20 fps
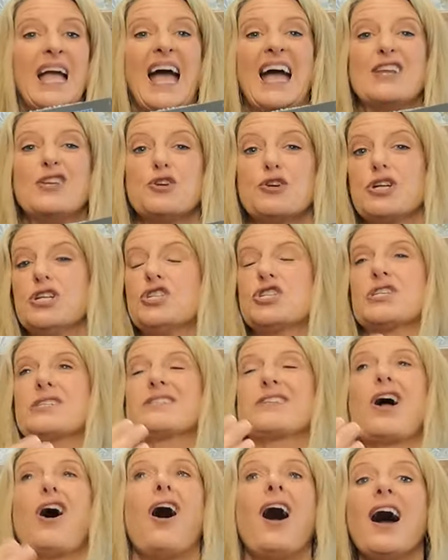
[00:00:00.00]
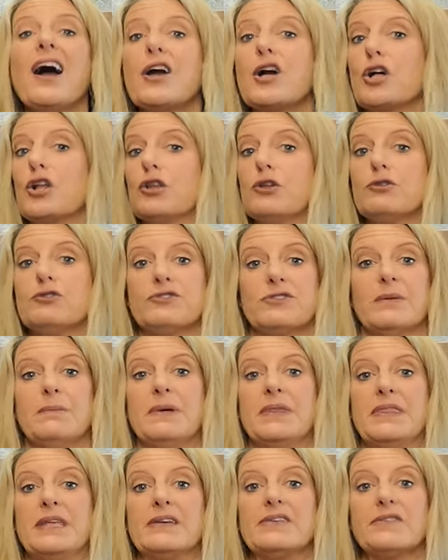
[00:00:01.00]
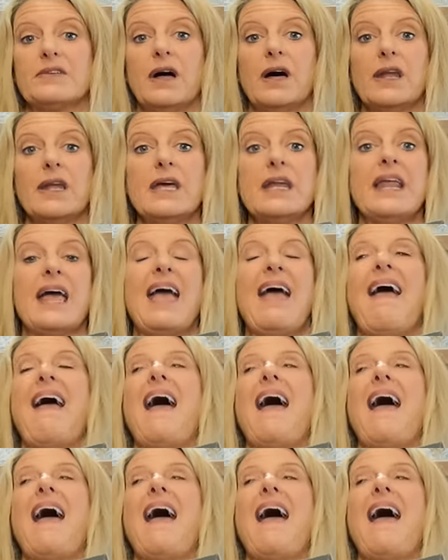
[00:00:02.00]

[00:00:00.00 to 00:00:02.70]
And you can just hot glue some of this on it